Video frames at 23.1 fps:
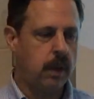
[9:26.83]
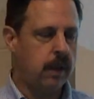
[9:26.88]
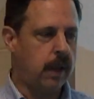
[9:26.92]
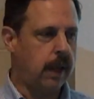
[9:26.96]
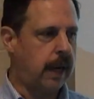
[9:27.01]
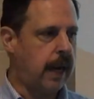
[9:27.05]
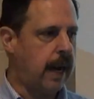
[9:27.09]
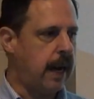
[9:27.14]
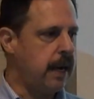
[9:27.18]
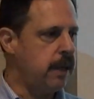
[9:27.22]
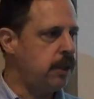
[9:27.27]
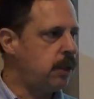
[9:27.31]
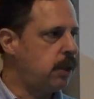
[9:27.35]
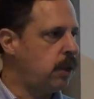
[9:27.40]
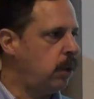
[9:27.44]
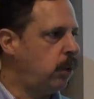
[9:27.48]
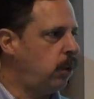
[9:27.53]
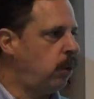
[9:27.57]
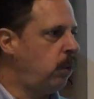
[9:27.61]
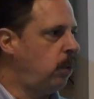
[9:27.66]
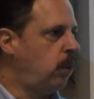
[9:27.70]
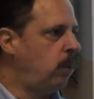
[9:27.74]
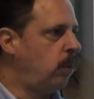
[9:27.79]
The guys
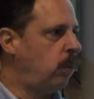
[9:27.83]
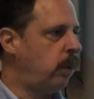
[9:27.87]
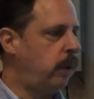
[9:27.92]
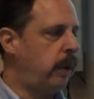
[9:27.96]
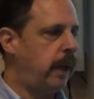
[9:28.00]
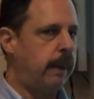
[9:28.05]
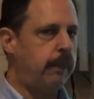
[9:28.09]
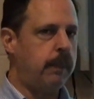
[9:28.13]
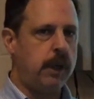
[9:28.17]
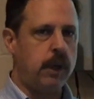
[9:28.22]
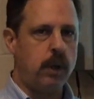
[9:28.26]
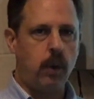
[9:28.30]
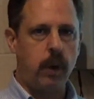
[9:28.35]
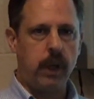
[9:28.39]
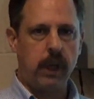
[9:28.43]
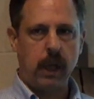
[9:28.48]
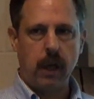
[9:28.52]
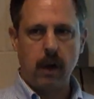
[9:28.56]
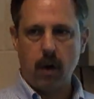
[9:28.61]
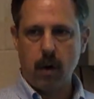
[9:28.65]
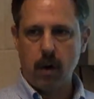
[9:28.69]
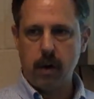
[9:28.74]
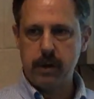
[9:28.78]
who have been doing
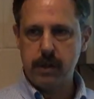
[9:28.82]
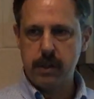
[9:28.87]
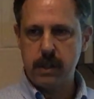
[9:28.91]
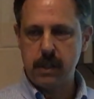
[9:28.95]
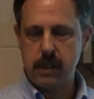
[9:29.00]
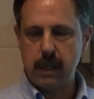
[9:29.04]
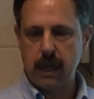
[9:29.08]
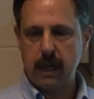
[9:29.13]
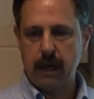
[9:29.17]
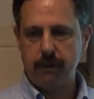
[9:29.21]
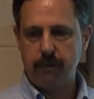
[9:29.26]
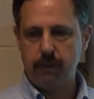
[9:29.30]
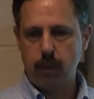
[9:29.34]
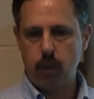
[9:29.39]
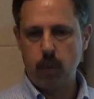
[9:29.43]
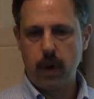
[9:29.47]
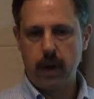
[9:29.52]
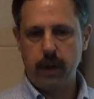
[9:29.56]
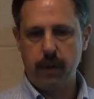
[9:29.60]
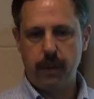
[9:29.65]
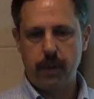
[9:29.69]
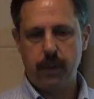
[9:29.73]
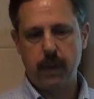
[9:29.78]
the ARDN stuff
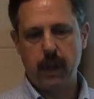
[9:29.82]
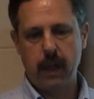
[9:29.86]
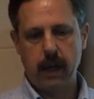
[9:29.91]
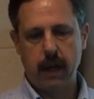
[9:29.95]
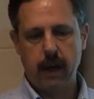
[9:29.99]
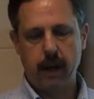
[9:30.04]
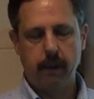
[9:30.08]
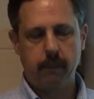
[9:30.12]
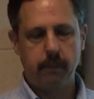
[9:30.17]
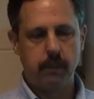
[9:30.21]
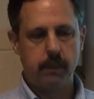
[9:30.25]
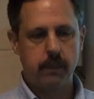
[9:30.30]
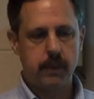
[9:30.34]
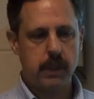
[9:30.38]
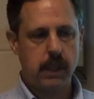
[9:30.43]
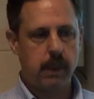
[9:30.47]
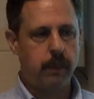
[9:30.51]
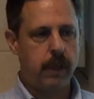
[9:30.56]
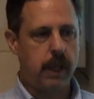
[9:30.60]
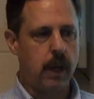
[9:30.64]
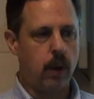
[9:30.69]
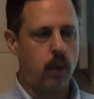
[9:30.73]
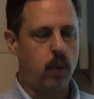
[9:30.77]
with
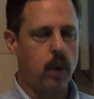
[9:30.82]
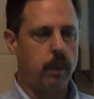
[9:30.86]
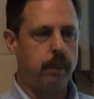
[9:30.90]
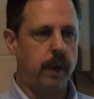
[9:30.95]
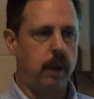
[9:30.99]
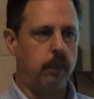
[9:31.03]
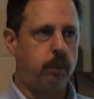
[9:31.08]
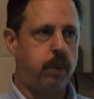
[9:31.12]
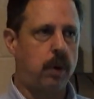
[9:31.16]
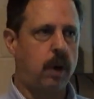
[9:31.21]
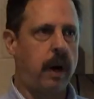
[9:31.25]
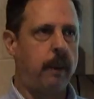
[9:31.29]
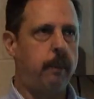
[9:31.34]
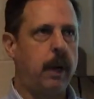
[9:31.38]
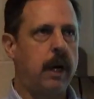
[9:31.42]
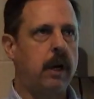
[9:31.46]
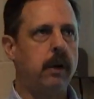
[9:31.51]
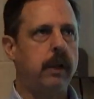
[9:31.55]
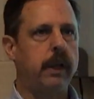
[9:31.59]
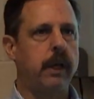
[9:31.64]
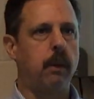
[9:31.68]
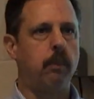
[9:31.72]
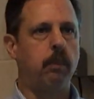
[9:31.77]
some of the equipment,
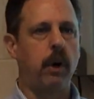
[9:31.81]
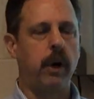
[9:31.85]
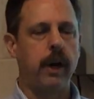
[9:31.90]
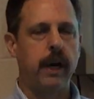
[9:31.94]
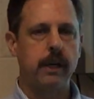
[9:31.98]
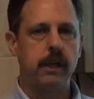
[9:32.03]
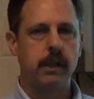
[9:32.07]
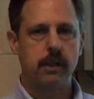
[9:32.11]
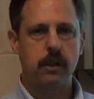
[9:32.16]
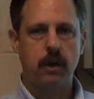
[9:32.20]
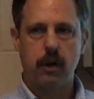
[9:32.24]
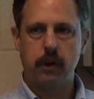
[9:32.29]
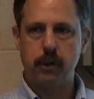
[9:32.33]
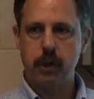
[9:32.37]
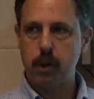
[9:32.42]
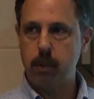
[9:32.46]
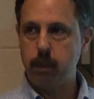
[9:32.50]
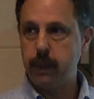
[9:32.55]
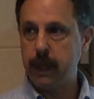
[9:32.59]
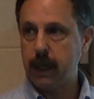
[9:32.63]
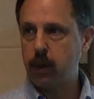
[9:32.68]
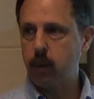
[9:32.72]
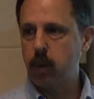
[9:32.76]
primarily a brand that's called
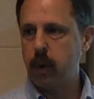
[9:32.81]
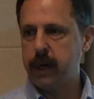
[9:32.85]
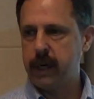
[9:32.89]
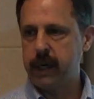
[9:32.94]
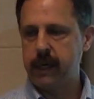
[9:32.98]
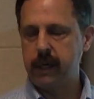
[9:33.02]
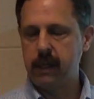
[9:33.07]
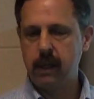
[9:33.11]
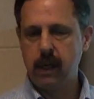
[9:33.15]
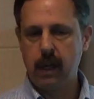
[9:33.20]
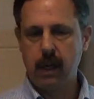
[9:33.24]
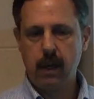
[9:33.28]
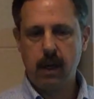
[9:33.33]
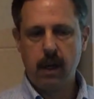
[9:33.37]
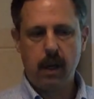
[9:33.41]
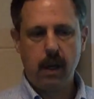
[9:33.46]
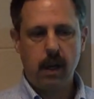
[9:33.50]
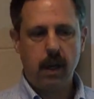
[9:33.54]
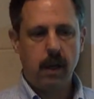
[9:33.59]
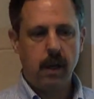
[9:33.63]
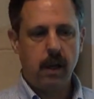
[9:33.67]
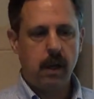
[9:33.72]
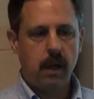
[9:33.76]
Ubiquiti,
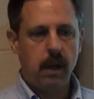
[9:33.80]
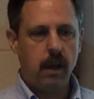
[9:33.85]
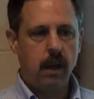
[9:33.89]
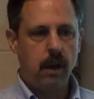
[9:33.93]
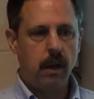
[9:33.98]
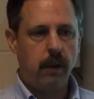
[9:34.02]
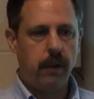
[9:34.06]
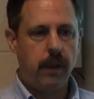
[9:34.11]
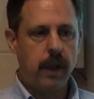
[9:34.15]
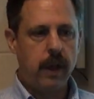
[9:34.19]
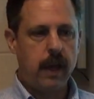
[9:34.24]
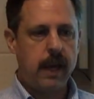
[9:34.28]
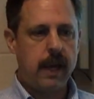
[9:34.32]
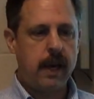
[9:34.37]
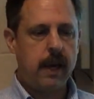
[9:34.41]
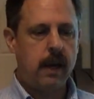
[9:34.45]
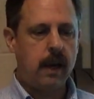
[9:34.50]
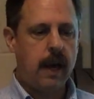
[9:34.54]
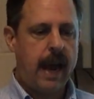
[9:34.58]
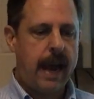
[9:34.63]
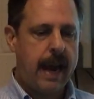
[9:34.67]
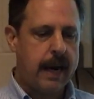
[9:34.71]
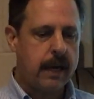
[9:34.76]

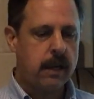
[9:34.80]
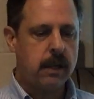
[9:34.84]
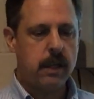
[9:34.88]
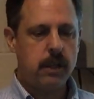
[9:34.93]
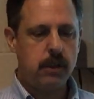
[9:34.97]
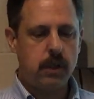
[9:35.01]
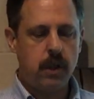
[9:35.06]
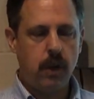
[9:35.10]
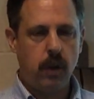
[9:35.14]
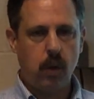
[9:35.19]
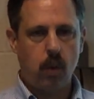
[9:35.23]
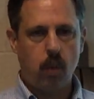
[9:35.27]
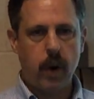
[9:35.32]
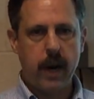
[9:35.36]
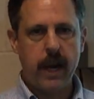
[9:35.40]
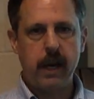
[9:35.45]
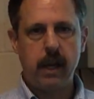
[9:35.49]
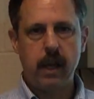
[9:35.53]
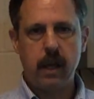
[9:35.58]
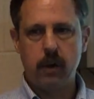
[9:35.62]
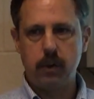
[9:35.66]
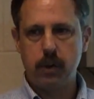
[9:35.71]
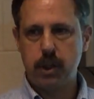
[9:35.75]
they hacked into the
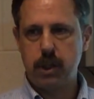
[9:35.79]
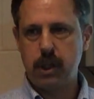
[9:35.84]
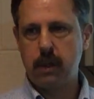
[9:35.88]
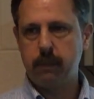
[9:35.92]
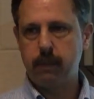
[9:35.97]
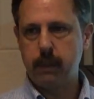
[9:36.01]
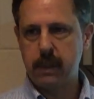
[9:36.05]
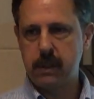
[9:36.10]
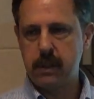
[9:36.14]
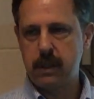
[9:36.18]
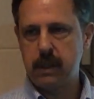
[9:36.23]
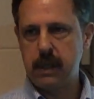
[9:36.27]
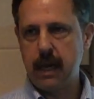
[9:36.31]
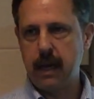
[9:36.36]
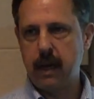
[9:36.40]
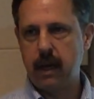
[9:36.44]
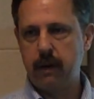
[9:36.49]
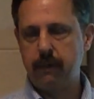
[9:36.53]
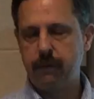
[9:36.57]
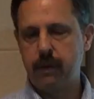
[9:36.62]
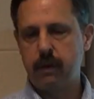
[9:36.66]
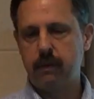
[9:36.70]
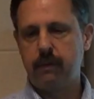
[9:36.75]
radio chip
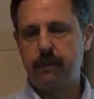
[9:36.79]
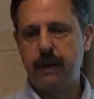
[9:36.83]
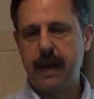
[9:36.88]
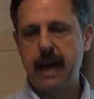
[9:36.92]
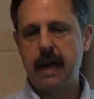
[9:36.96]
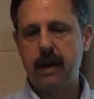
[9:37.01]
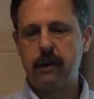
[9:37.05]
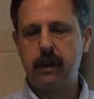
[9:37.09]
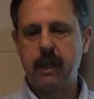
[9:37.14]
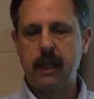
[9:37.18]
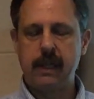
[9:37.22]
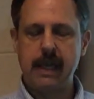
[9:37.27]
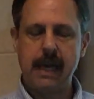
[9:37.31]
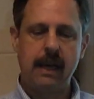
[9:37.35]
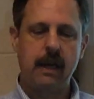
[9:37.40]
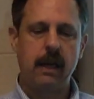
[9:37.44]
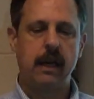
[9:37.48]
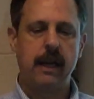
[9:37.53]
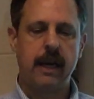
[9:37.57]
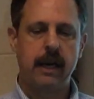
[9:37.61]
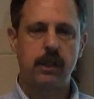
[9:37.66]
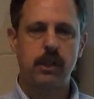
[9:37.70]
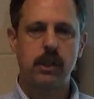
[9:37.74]
itself and found that they
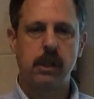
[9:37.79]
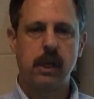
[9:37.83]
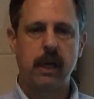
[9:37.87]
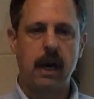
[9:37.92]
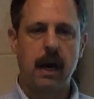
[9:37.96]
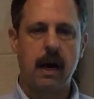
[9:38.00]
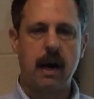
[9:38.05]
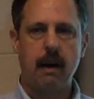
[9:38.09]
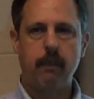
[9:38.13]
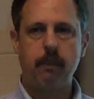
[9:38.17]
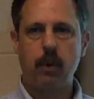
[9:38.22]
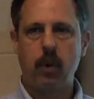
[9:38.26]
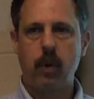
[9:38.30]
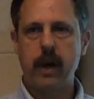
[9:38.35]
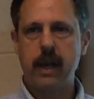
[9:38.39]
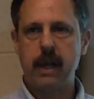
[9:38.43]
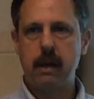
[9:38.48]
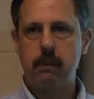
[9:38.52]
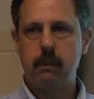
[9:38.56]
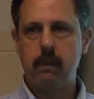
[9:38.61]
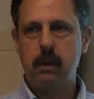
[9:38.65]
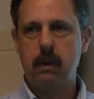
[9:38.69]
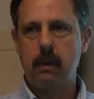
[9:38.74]
can actually
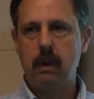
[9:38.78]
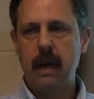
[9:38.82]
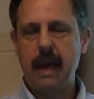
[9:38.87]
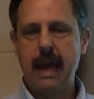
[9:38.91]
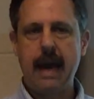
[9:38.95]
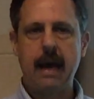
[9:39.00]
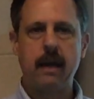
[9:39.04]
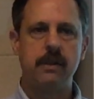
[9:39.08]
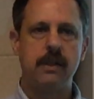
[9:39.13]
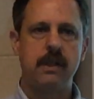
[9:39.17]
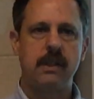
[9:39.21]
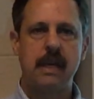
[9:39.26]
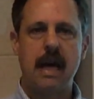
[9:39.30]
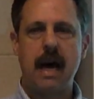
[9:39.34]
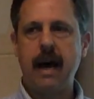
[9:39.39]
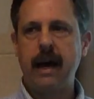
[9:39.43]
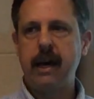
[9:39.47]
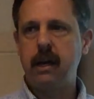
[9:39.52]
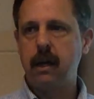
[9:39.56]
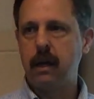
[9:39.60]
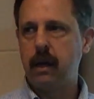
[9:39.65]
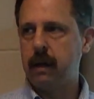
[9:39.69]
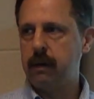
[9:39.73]
operate
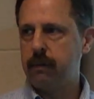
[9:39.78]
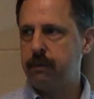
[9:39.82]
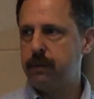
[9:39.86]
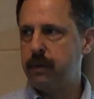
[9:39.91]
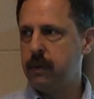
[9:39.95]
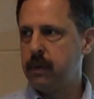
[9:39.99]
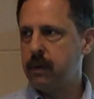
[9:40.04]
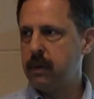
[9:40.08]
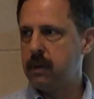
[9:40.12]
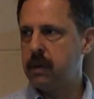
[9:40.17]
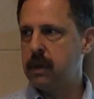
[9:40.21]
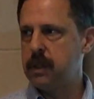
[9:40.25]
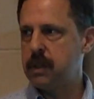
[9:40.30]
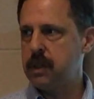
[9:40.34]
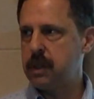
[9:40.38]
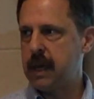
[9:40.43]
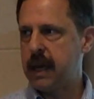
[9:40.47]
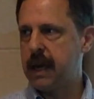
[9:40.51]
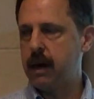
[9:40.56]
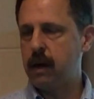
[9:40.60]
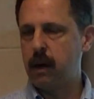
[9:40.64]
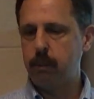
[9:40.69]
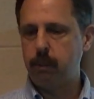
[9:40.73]
outside of the
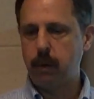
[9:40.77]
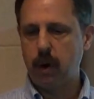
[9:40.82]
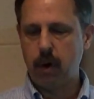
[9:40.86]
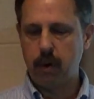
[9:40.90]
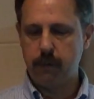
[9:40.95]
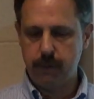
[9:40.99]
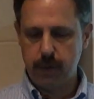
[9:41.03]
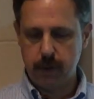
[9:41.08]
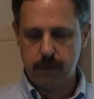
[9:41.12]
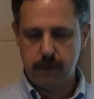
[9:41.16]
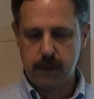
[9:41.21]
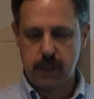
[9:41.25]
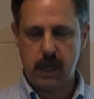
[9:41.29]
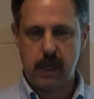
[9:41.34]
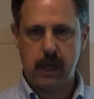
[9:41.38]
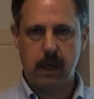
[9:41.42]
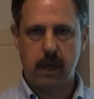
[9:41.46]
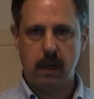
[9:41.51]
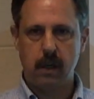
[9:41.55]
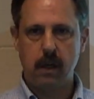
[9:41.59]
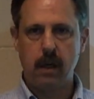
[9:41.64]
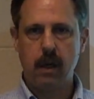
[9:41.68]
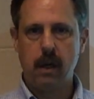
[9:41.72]
standard Part
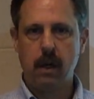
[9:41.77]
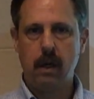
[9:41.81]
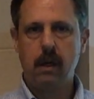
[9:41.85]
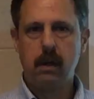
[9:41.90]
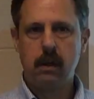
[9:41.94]
15